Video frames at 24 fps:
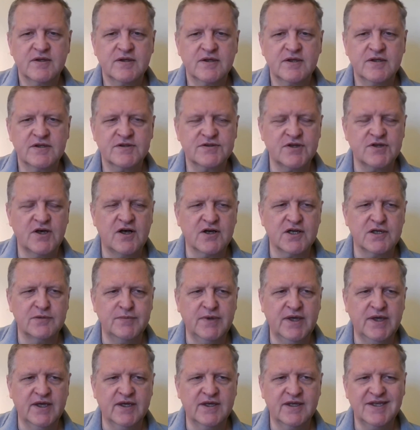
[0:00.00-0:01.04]
it's all going to
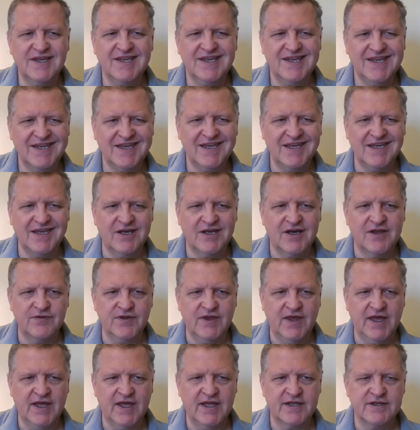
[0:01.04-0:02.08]
be an E on
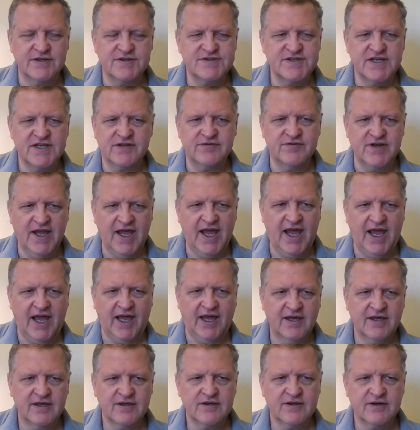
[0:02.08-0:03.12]
the end instead of an A,
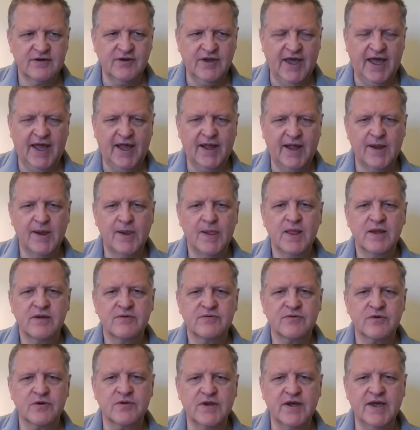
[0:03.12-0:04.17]
okay?
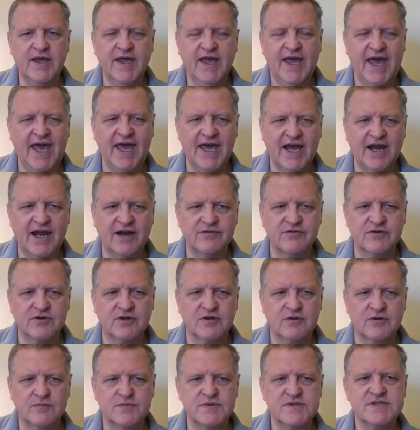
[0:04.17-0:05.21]
For the AR
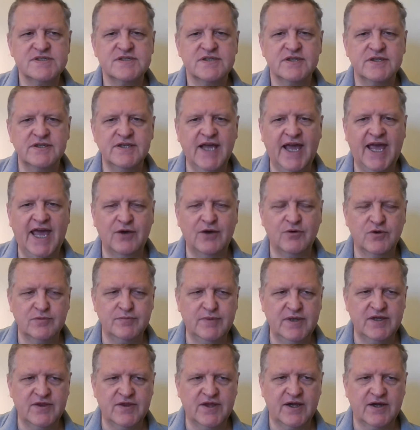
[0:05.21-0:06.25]
verbs, an A would
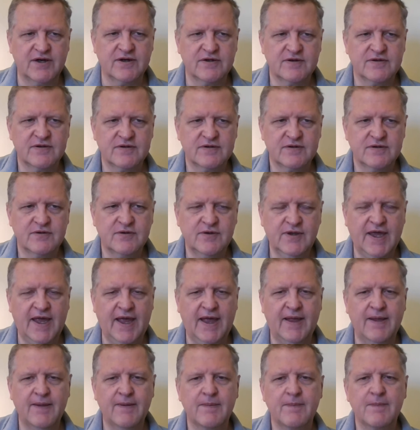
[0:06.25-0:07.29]
be there, okay?